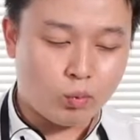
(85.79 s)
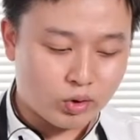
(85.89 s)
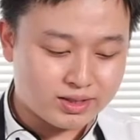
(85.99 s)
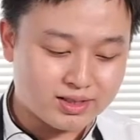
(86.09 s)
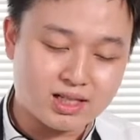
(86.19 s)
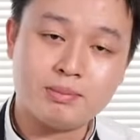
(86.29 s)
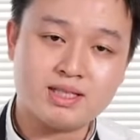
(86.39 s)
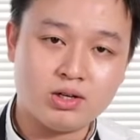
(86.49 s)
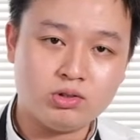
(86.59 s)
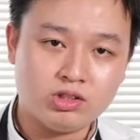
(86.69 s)
water comes
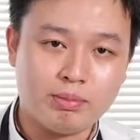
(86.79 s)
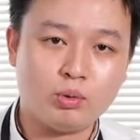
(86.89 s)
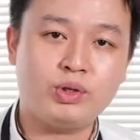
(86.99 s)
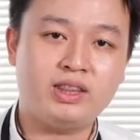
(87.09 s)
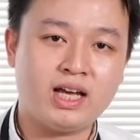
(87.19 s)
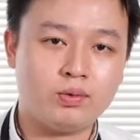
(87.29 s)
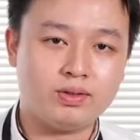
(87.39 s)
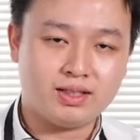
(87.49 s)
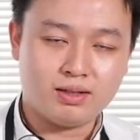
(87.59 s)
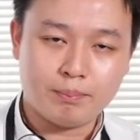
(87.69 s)
out, but without
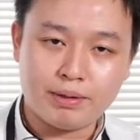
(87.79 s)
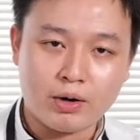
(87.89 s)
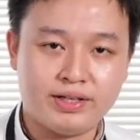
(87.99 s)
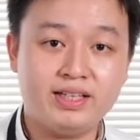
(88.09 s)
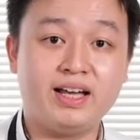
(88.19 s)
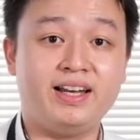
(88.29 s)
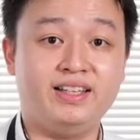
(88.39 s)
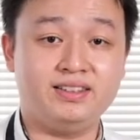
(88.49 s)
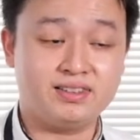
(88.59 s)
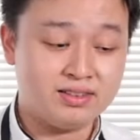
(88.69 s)
browning the
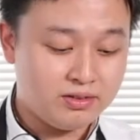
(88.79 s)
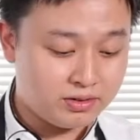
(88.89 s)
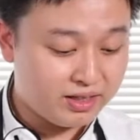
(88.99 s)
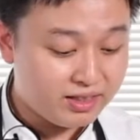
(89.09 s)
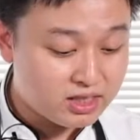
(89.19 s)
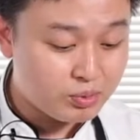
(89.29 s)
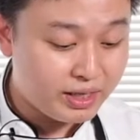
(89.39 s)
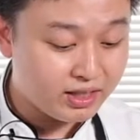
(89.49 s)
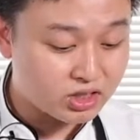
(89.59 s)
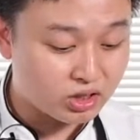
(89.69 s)
onions. Okay, this way
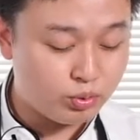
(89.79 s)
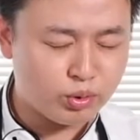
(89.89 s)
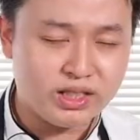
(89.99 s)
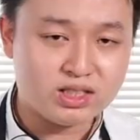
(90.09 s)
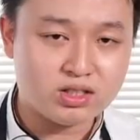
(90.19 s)
it's going to release